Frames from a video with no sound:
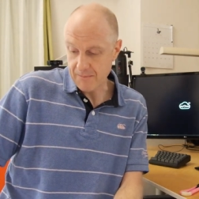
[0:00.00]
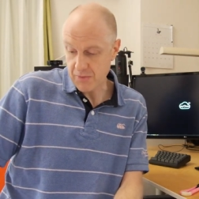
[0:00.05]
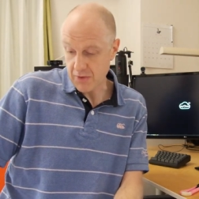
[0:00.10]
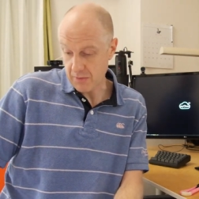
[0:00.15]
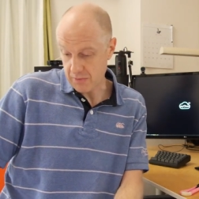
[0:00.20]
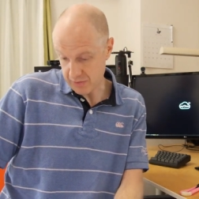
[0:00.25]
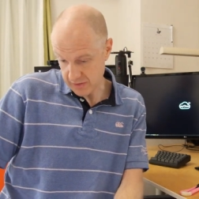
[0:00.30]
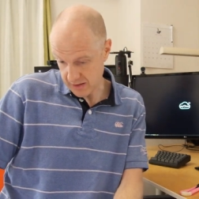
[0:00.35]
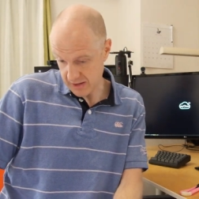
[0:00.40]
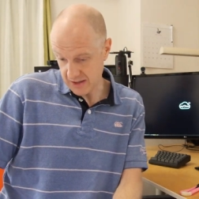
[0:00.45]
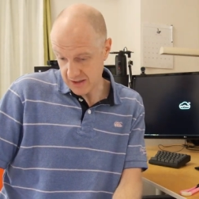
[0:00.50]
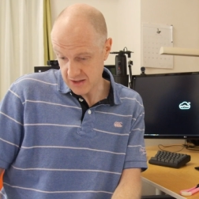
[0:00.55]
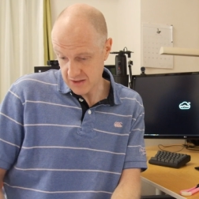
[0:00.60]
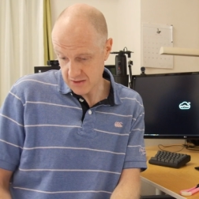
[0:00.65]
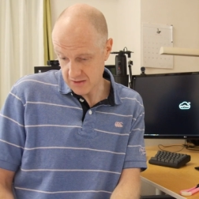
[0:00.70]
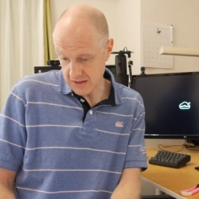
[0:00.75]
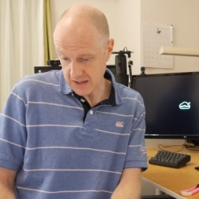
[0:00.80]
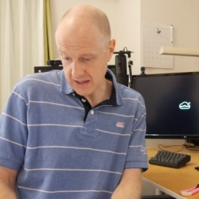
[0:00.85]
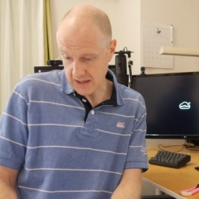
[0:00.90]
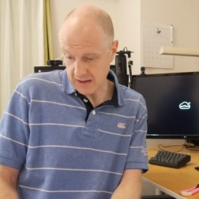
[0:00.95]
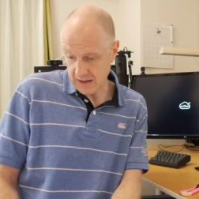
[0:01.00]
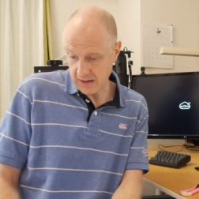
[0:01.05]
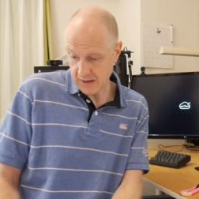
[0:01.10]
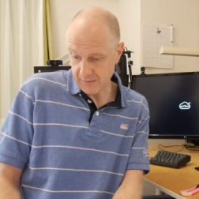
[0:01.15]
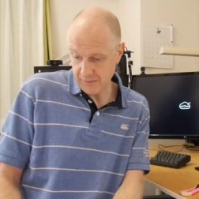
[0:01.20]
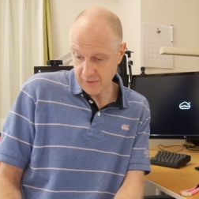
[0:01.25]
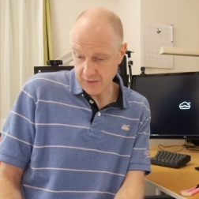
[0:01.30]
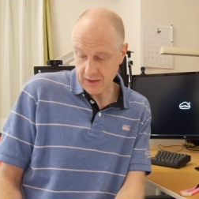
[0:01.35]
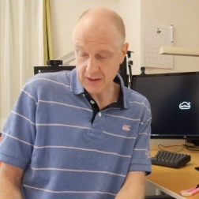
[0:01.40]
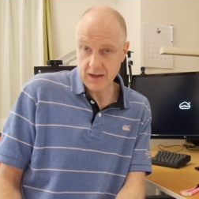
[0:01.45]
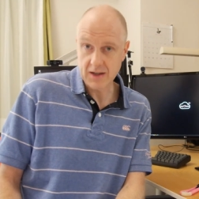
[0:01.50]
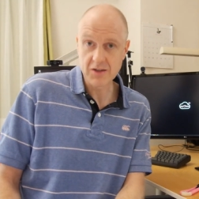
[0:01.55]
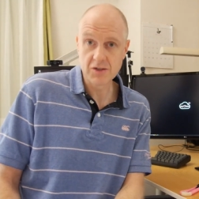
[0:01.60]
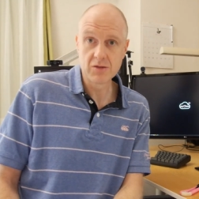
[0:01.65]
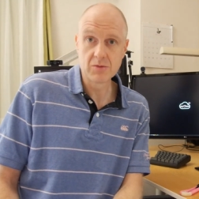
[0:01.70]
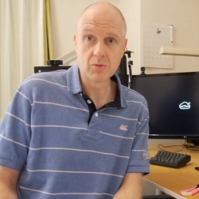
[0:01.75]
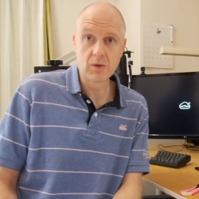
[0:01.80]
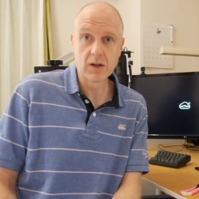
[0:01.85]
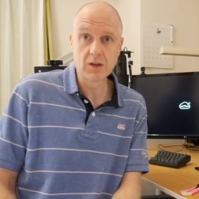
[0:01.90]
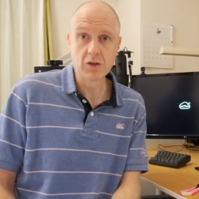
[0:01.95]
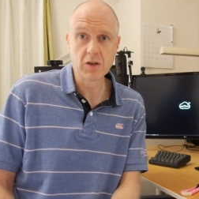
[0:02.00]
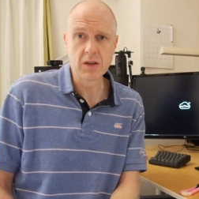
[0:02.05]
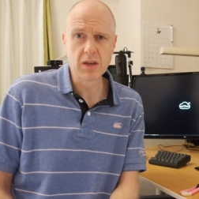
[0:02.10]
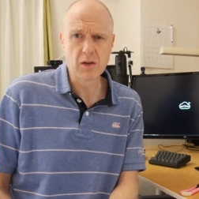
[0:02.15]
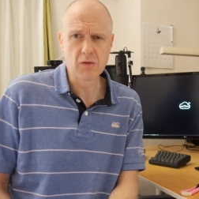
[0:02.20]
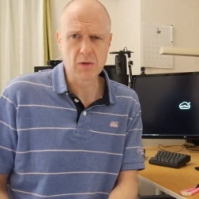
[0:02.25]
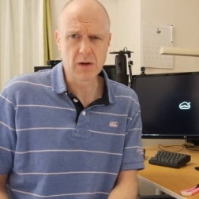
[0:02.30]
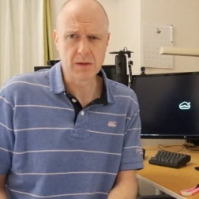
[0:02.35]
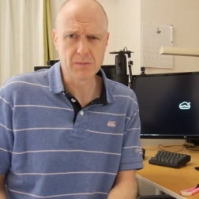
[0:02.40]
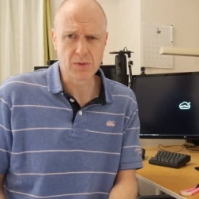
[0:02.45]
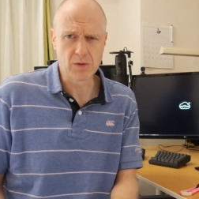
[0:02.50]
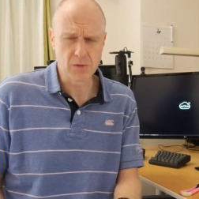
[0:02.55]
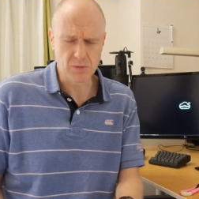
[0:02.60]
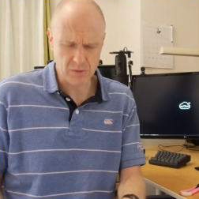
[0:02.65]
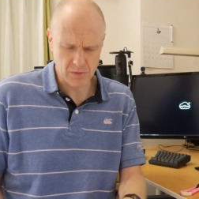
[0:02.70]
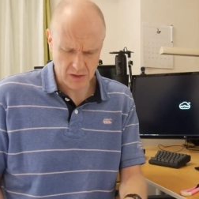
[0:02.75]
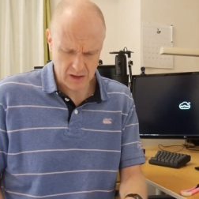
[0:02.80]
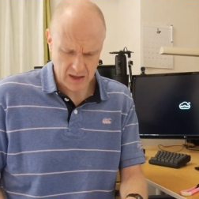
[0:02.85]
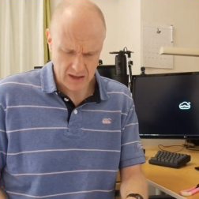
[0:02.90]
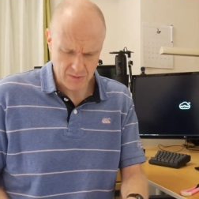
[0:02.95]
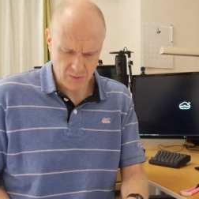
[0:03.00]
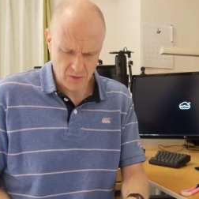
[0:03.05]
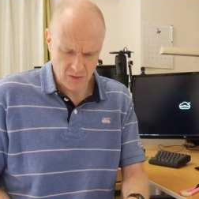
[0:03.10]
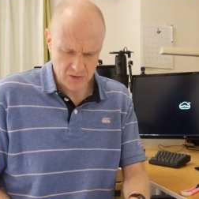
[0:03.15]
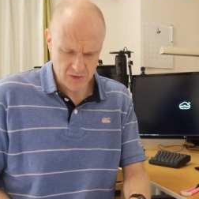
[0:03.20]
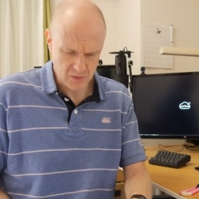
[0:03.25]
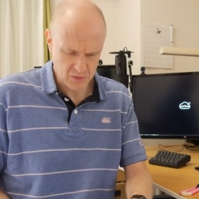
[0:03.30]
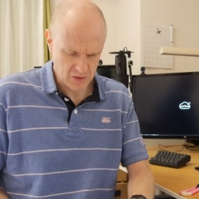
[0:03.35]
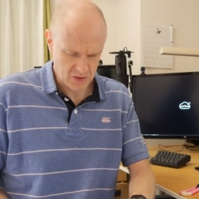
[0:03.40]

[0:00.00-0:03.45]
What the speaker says: The price for the custom one, you can get really built keyboards,